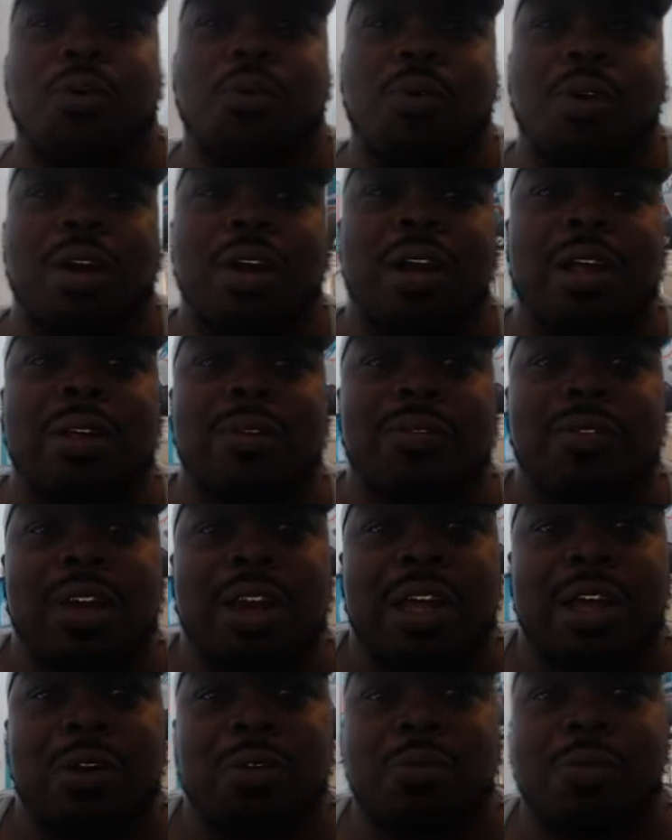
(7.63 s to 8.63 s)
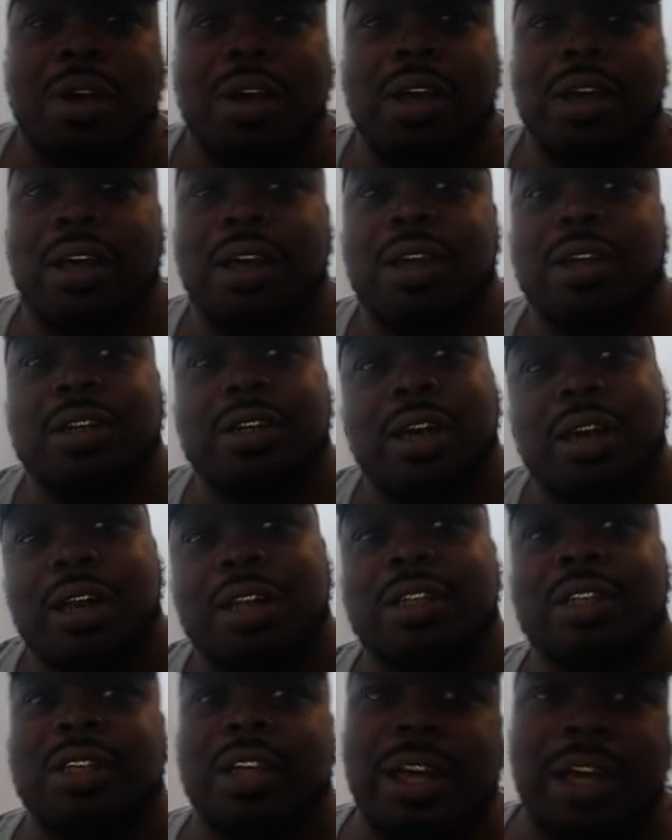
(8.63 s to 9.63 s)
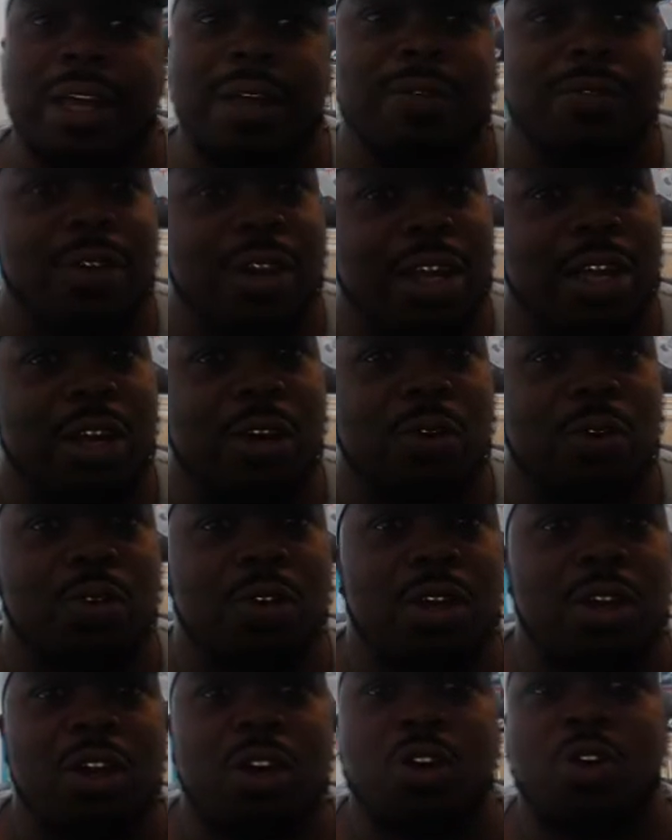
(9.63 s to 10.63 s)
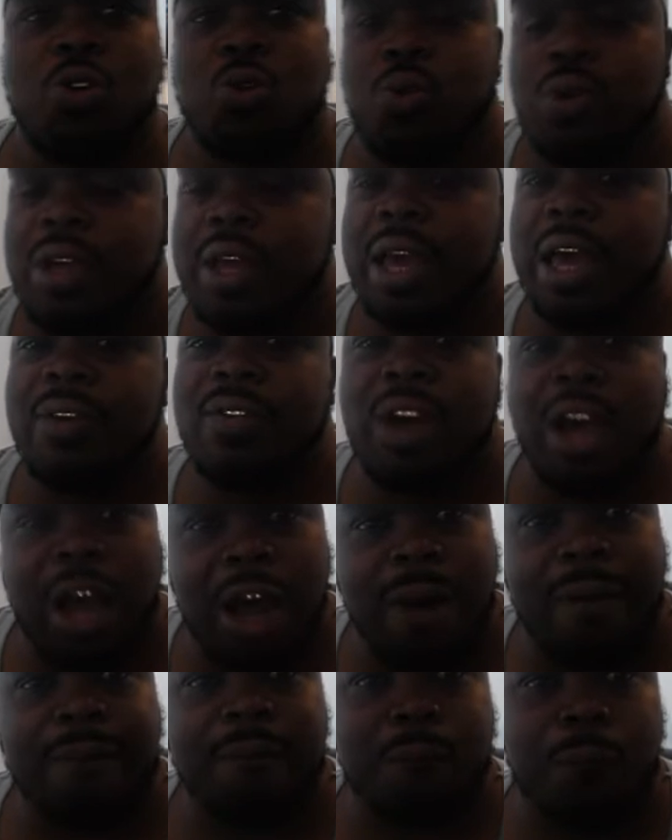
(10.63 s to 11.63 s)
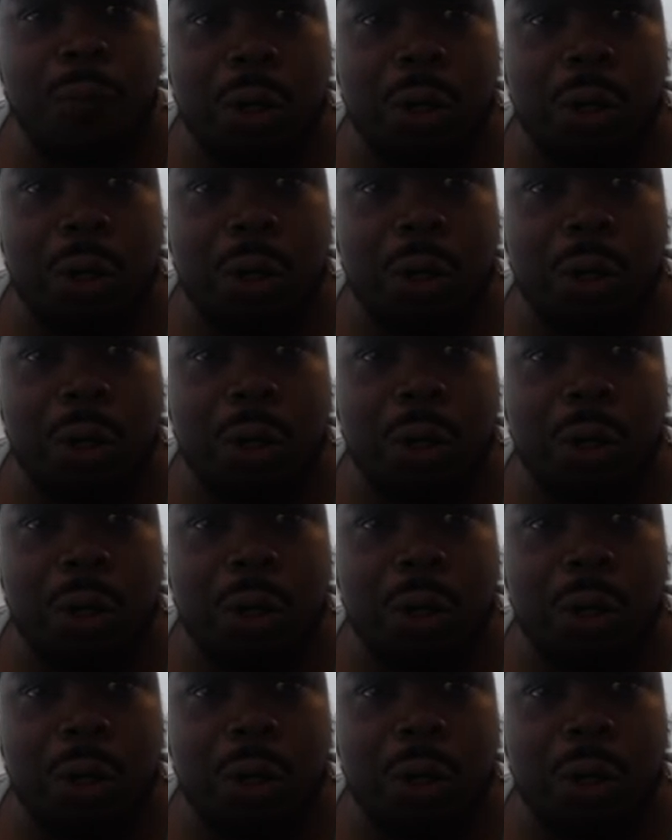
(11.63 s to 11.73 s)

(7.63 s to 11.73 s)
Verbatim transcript: with another video, man. And in today's video, we have our